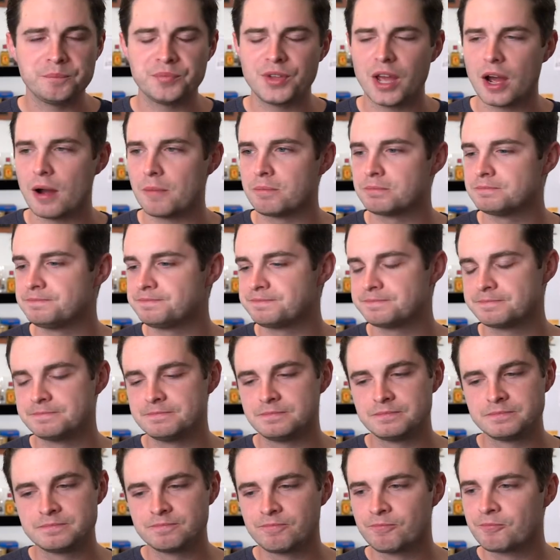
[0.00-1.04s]
Yeah.
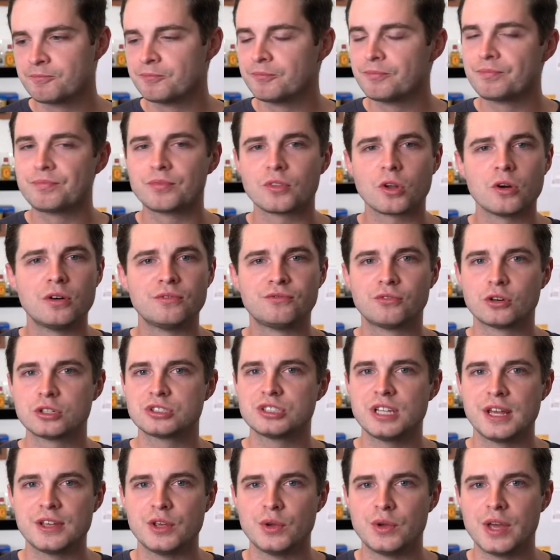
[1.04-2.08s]
First
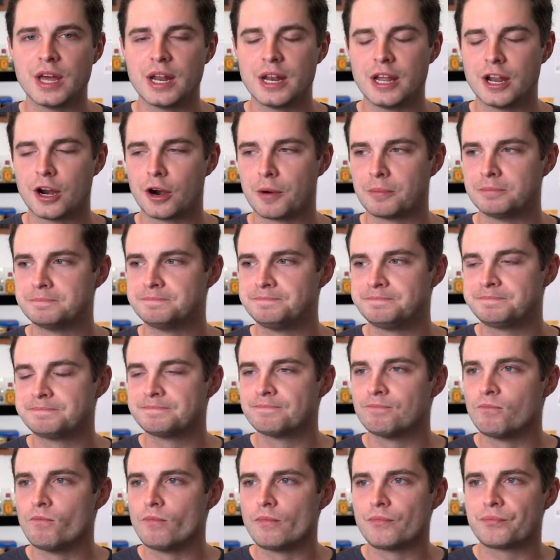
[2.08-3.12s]
thing you get here
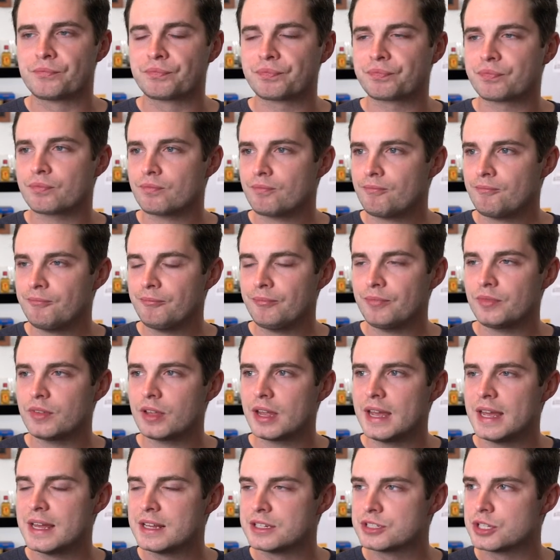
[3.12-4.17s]

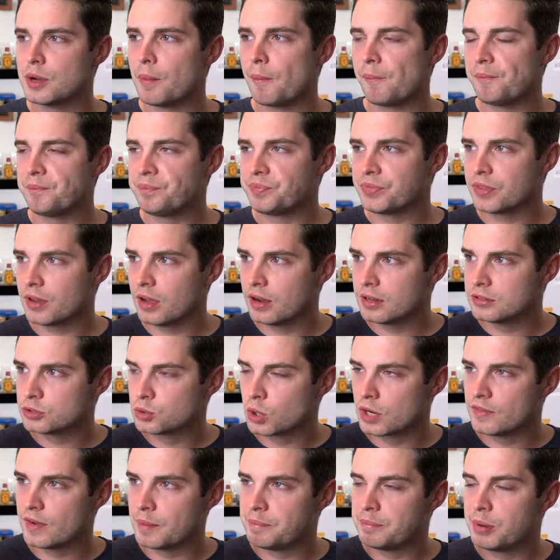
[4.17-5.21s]
is
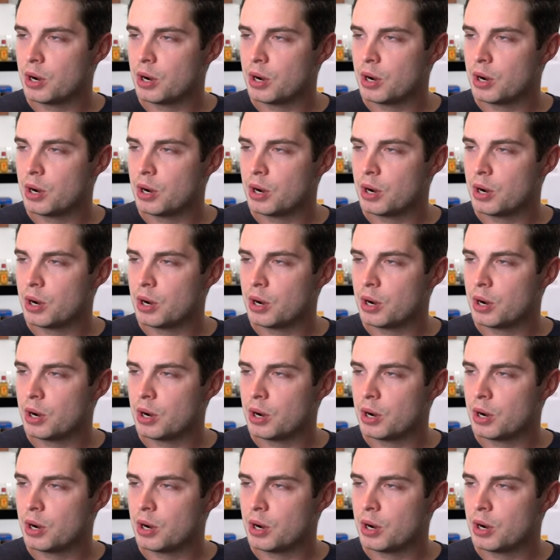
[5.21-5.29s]
sort of a